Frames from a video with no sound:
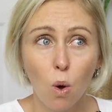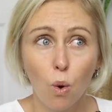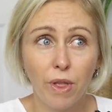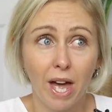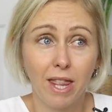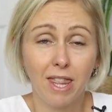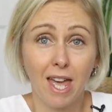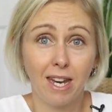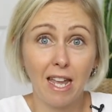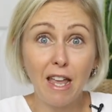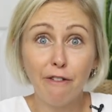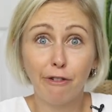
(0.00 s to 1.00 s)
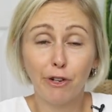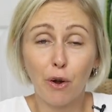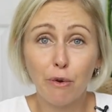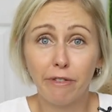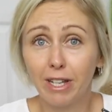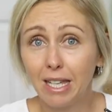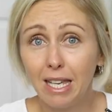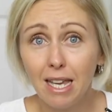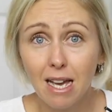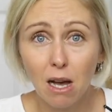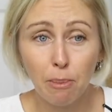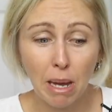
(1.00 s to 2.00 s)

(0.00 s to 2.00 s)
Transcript: Or that then even over here,